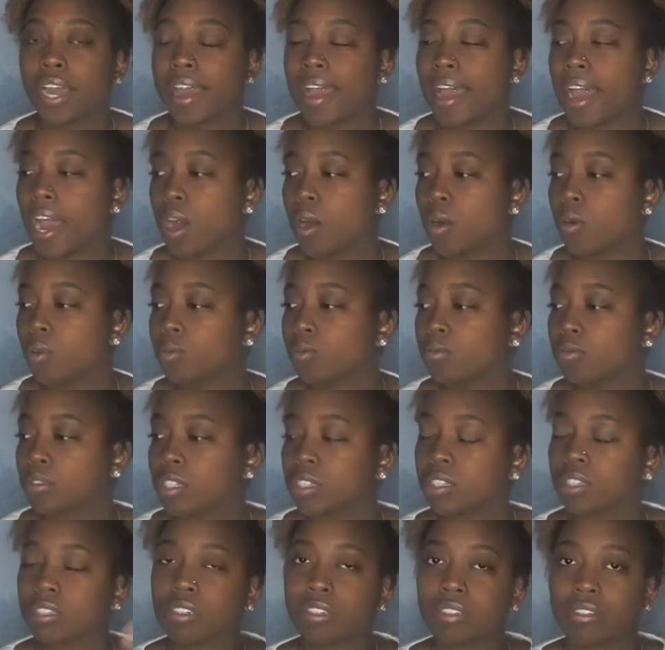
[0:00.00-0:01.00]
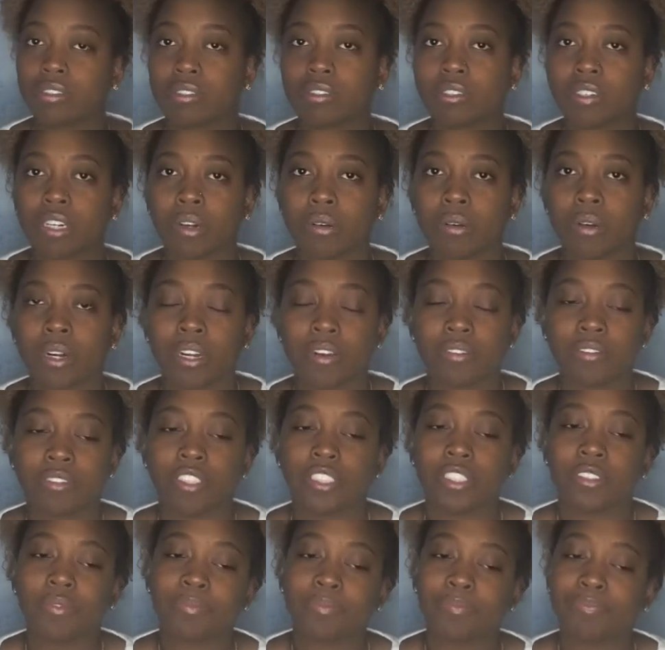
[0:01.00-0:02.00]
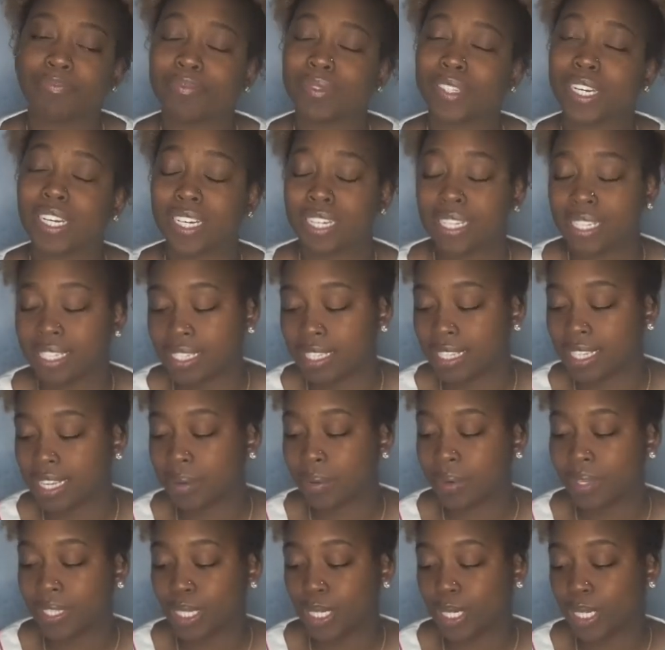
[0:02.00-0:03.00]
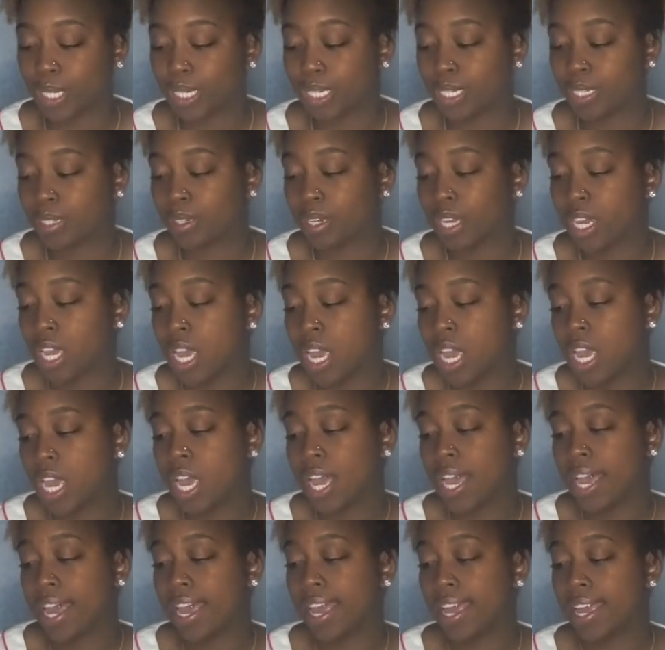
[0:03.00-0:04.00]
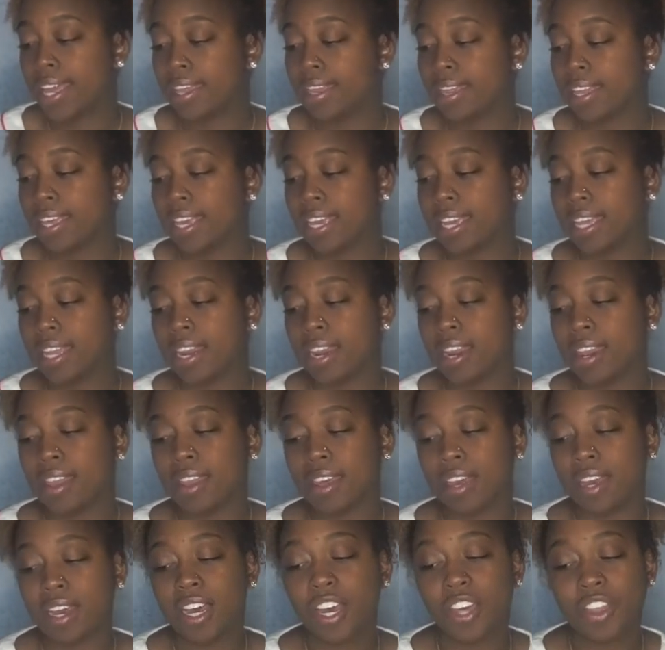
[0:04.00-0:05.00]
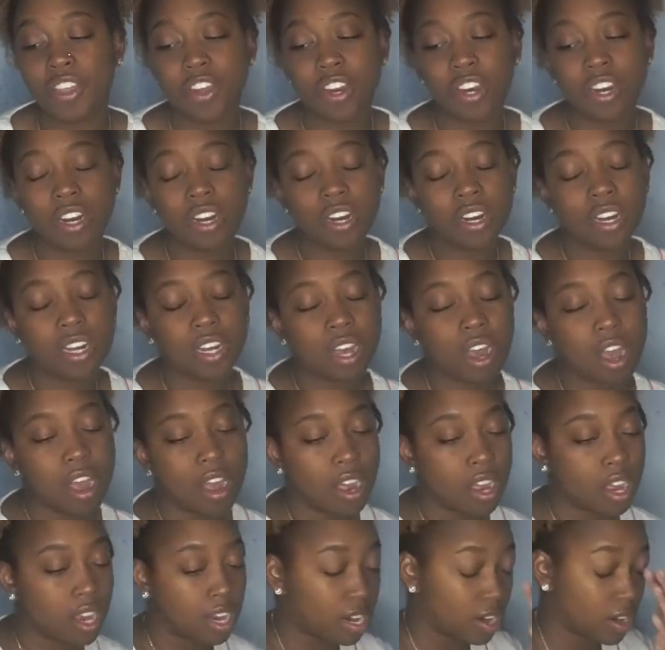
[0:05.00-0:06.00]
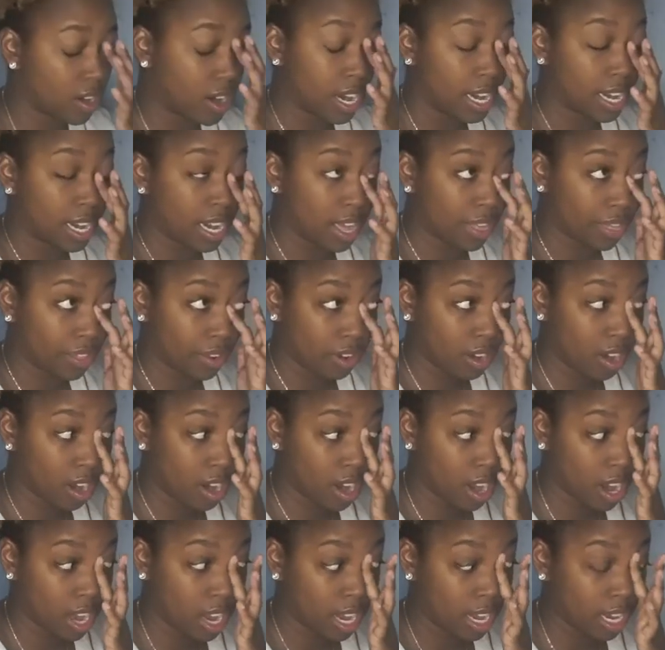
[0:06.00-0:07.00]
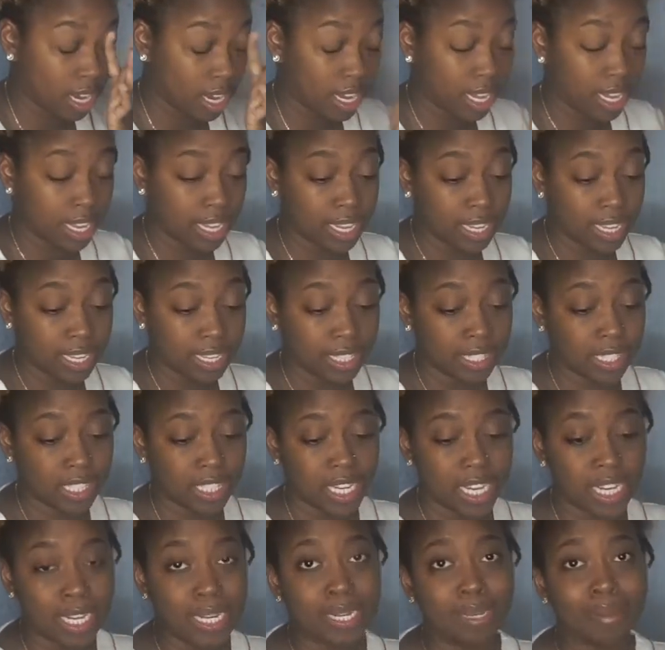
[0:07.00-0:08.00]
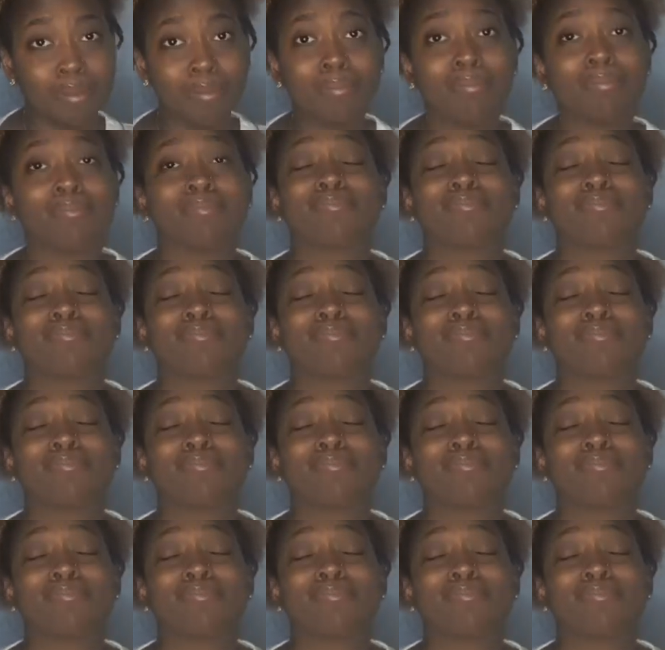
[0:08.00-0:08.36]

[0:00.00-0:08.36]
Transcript: out or whatever because it wasn't good. And then the other con or another con is um